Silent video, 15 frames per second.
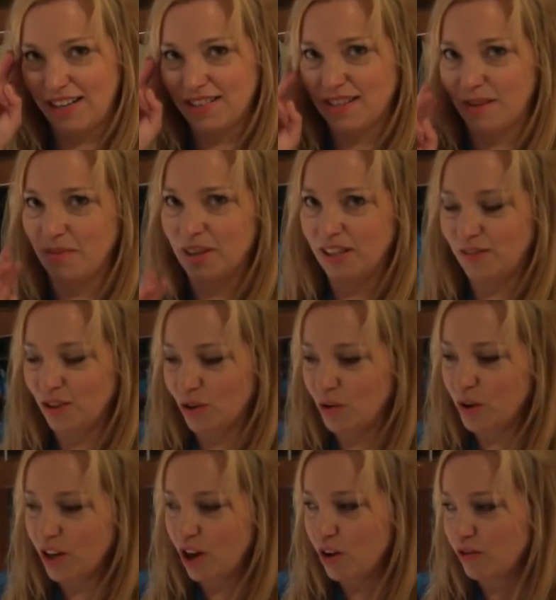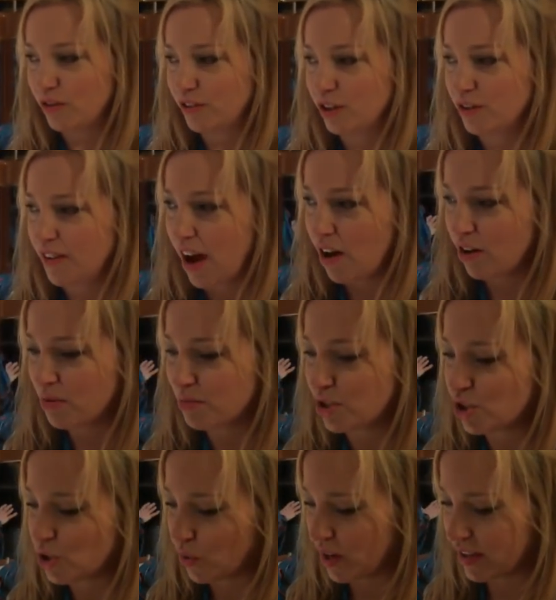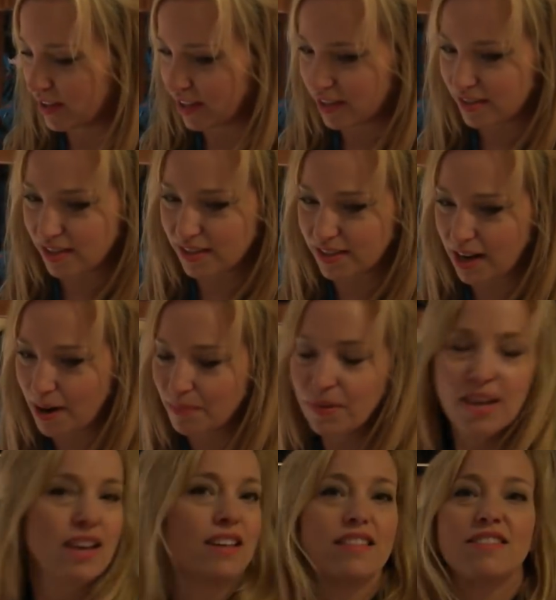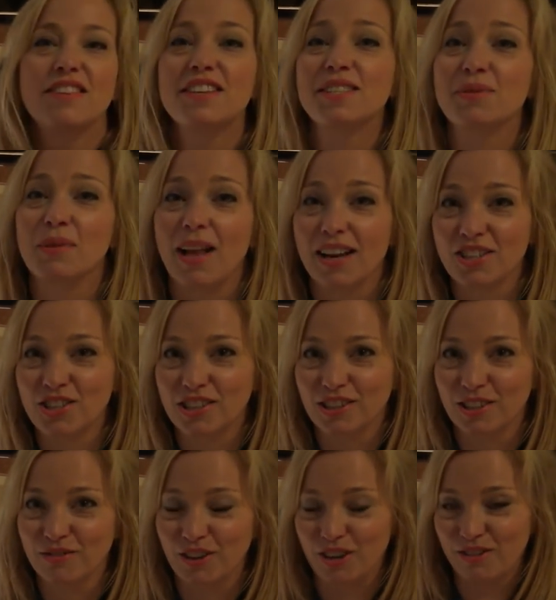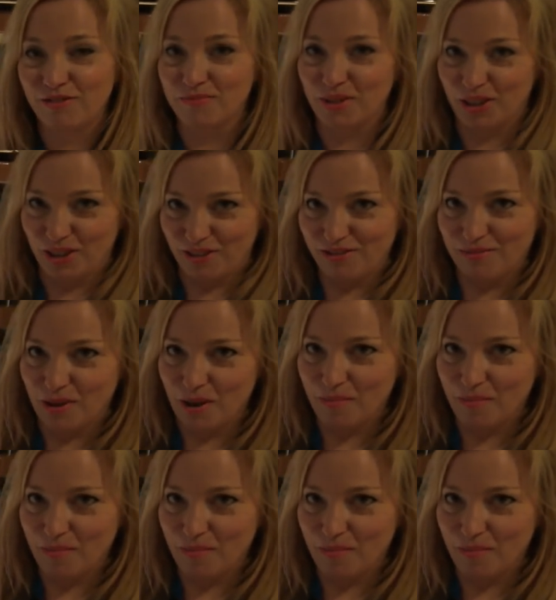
So I'm gonna give you a quick overview of how I'm storing things this time. This will actually look very familiar from our